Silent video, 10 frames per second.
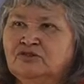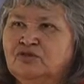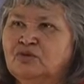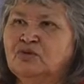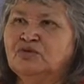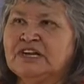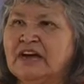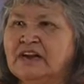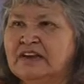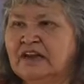The
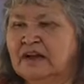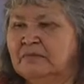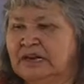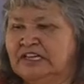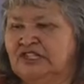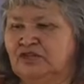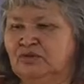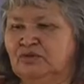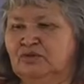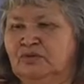ones who were good role
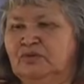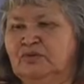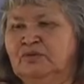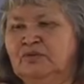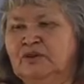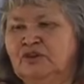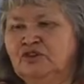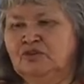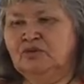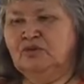models and lived
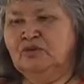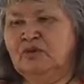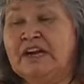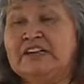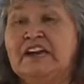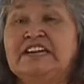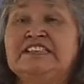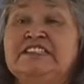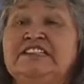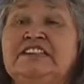well with
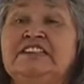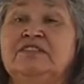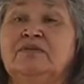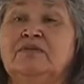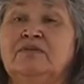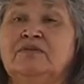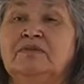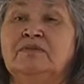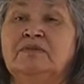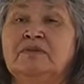others created
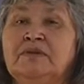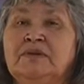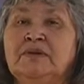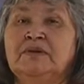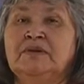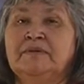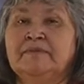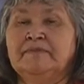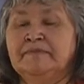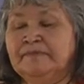welcoming communities
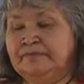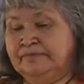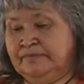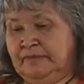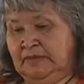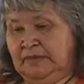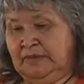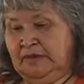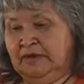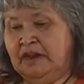and community members.